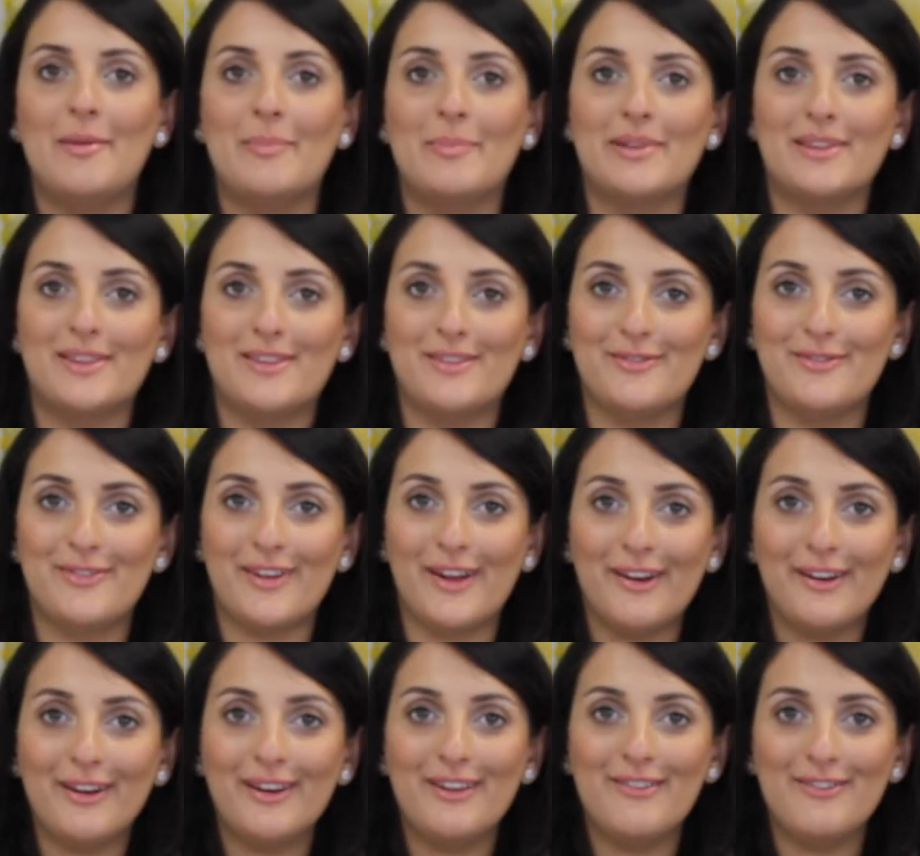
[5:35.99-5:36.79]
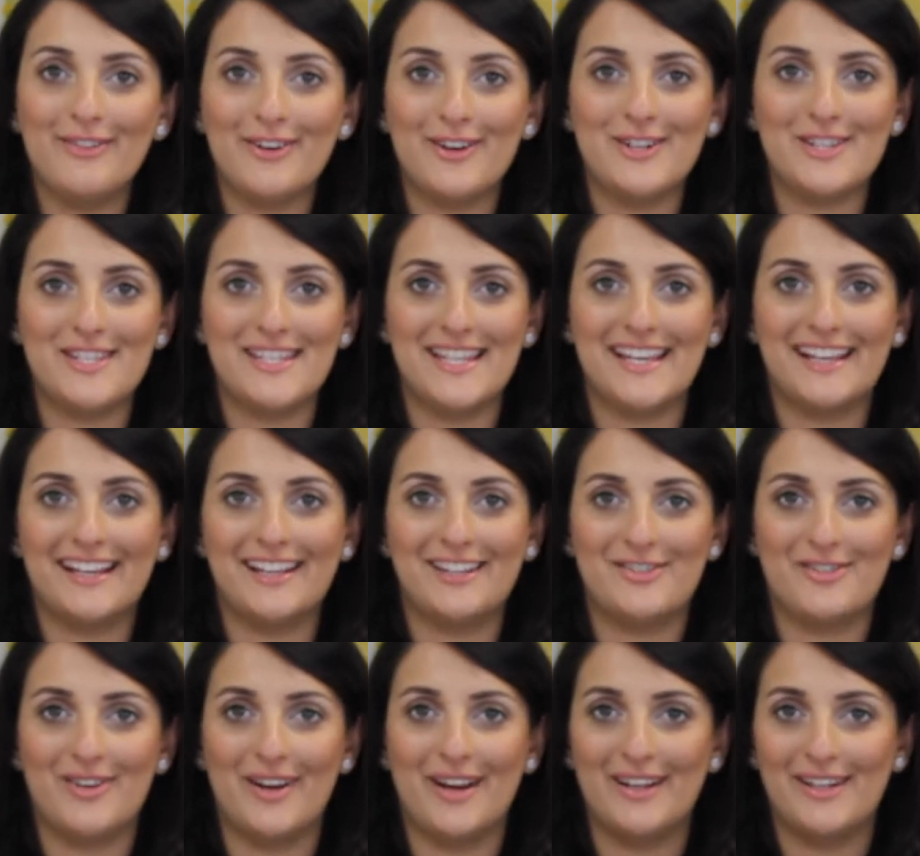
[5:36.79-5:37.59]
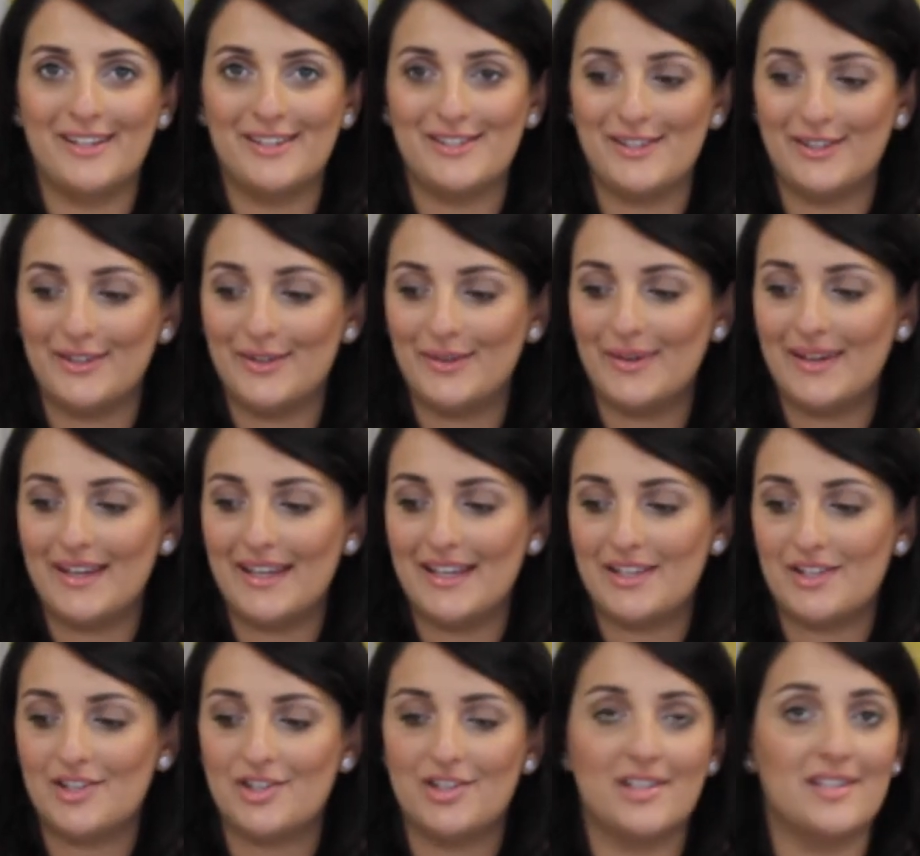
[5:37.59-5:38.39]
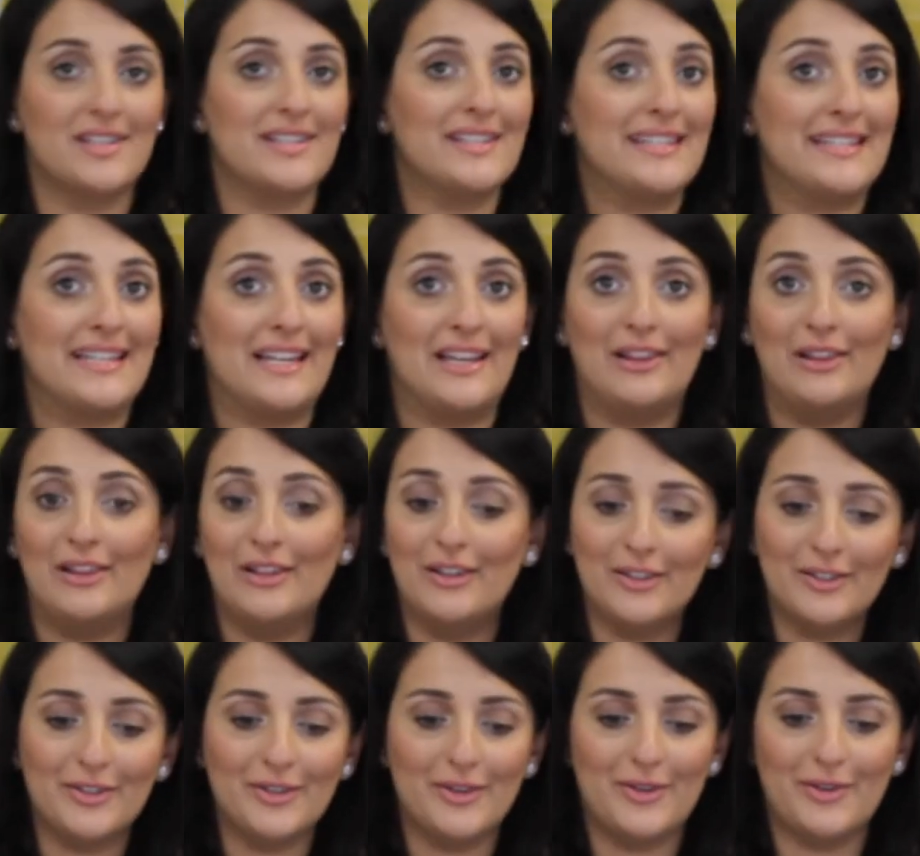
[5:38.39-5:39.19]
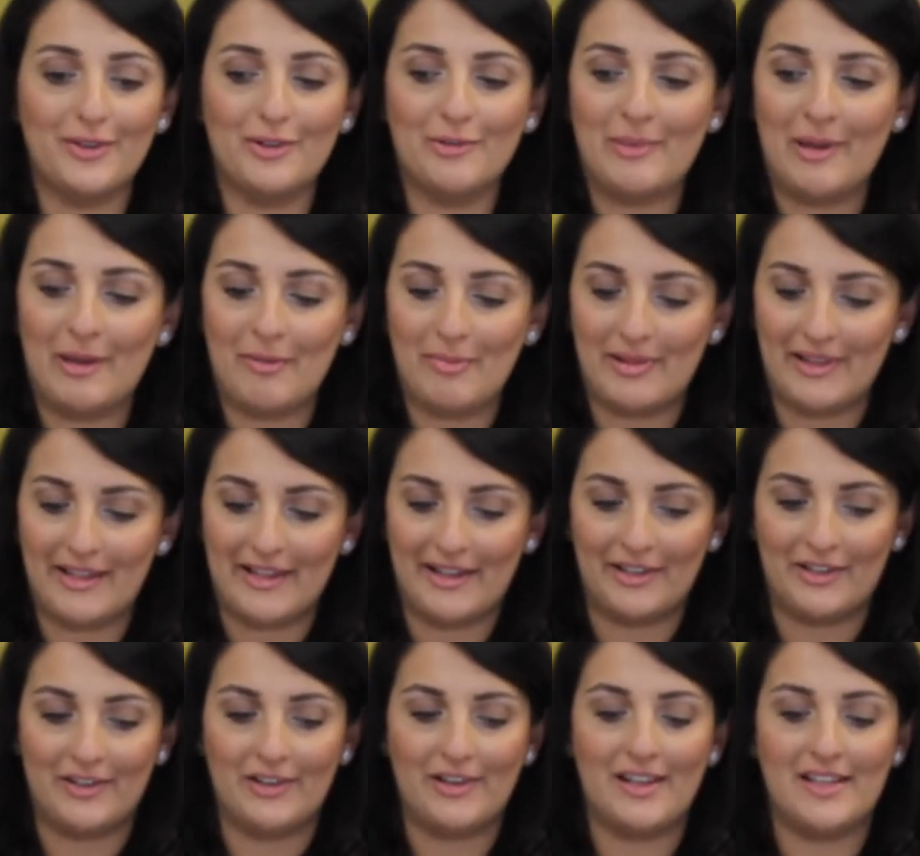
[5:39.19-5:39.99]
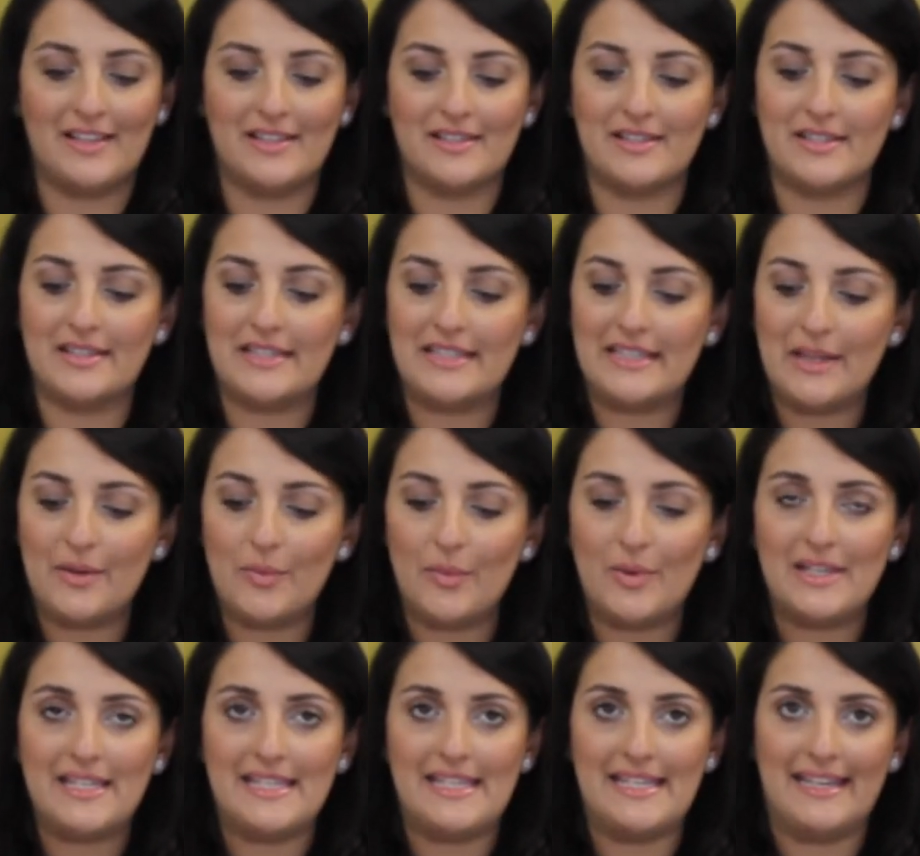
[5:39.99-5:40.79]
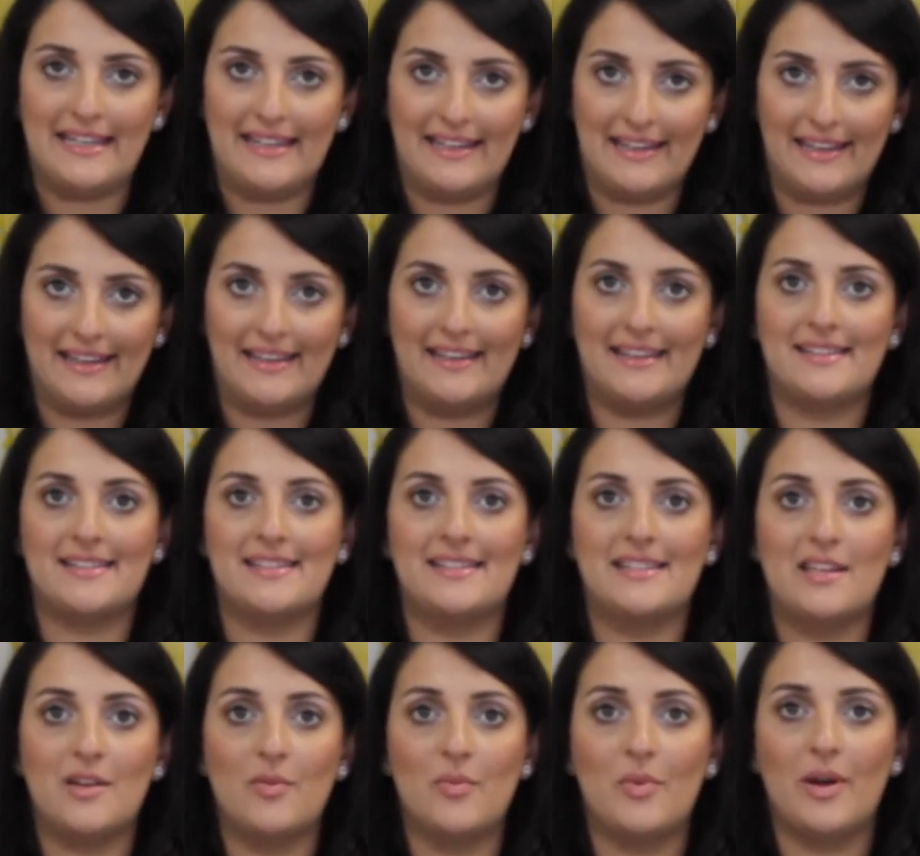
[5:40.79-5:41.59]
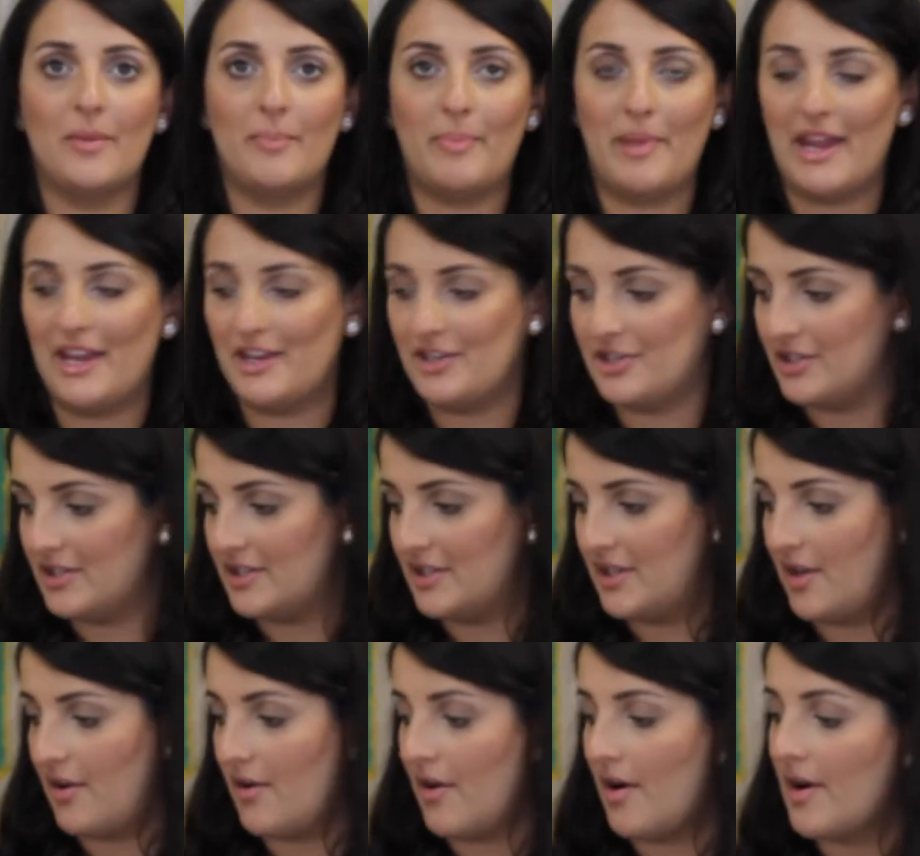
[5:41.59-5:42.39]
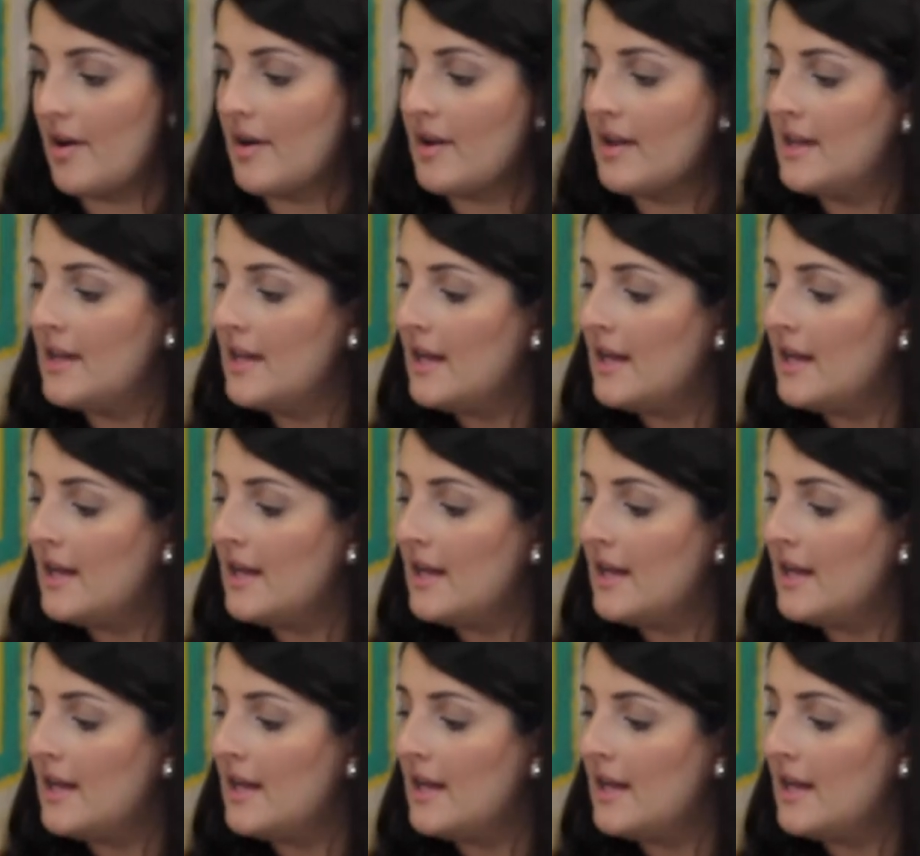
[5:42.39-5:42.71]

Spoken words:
But the very first thing I try to do is just look through my planner and see what's in it and see what pages there are.